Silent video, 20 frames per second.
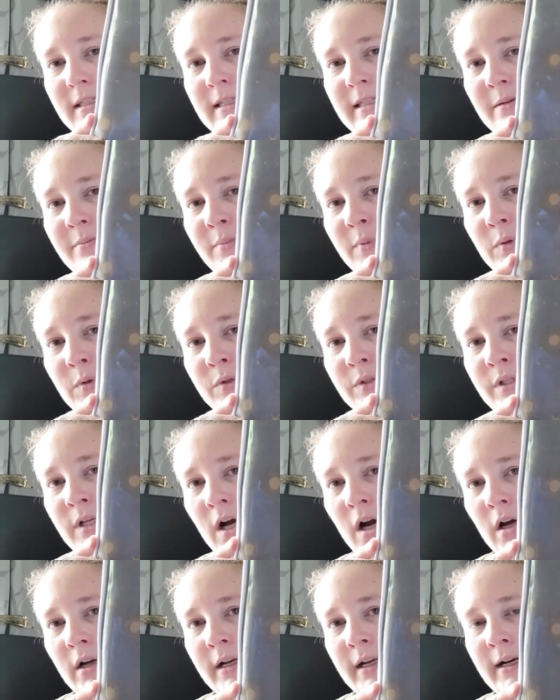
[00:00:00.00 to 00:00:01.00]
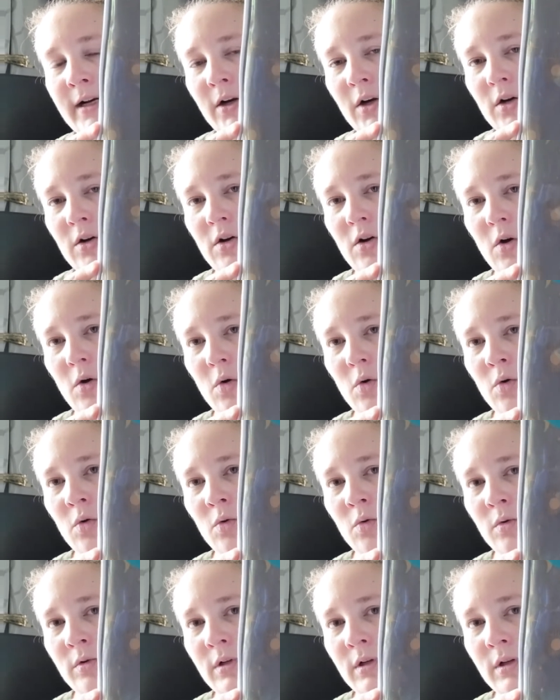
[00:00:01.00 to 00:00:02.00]
symbols on it are
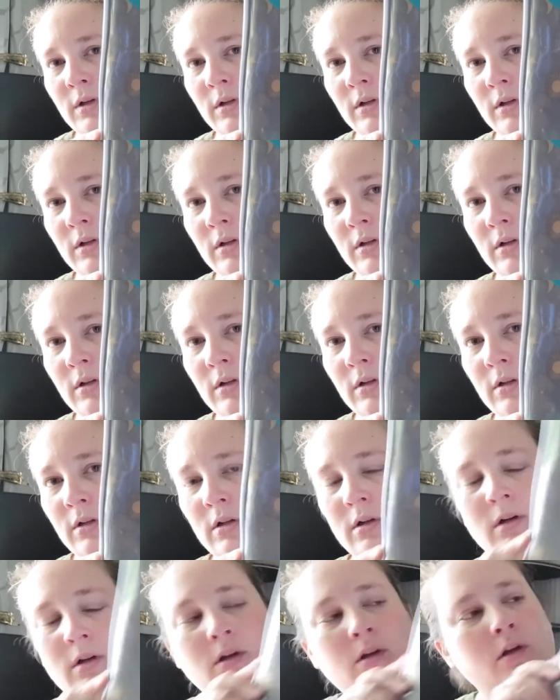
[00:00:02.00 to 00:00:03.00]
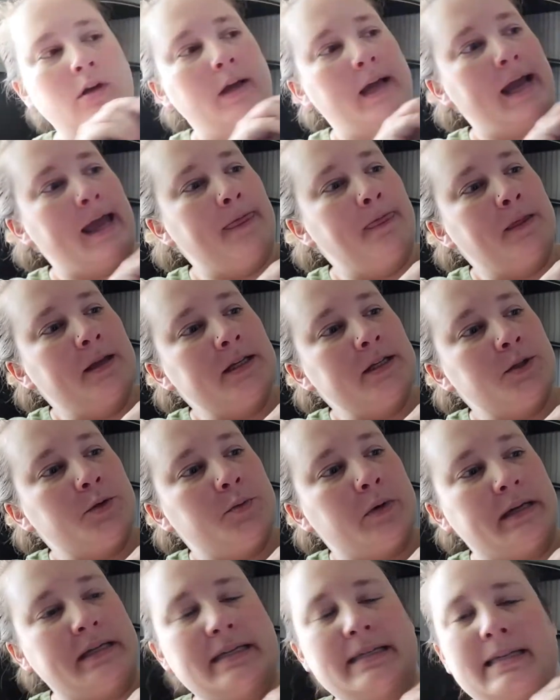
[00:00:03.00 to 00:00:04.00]
gold. And
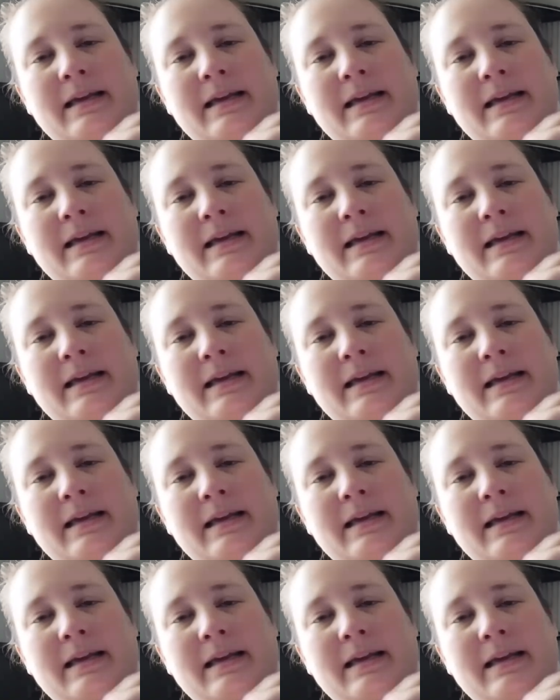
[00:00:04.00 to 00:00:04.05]
this was